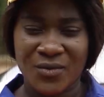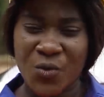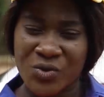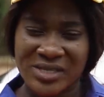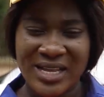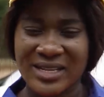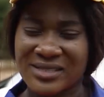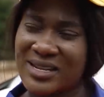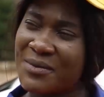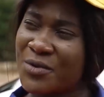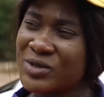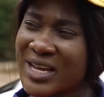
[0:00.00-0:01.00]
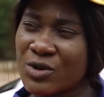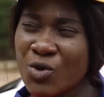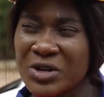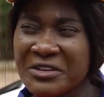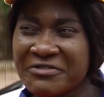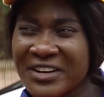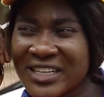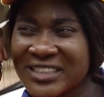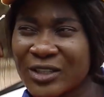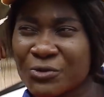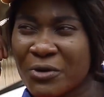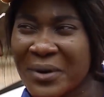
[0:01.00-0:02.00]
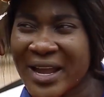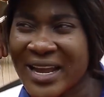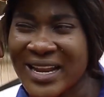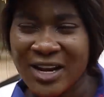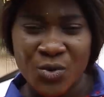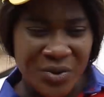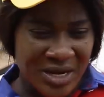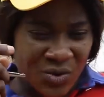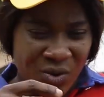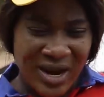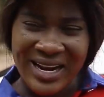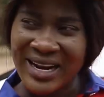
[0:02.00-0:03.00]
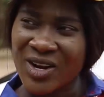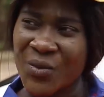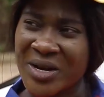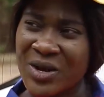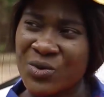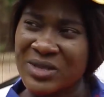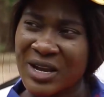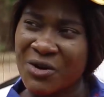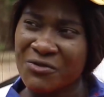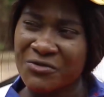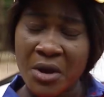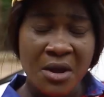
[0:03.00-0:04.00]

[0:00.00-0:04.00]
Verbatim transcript: when we start now, because I know what the flight schedule for my head. I know when they go land, I know when they go take off.